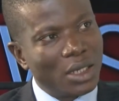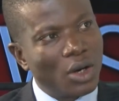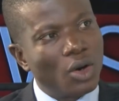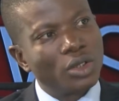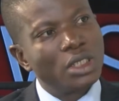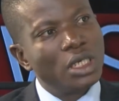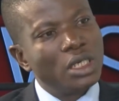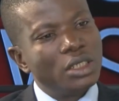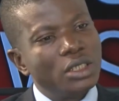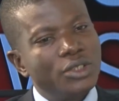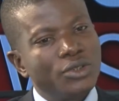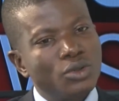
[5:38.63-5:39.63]
done
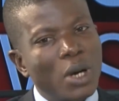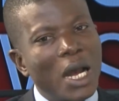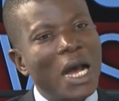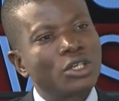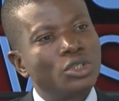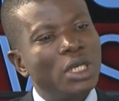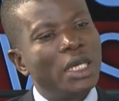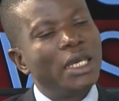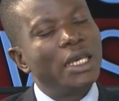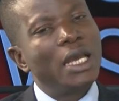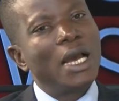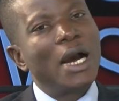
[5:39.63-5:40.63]
is to
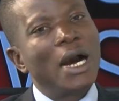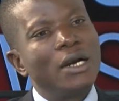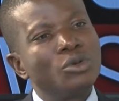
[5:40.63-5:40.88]
actually uh,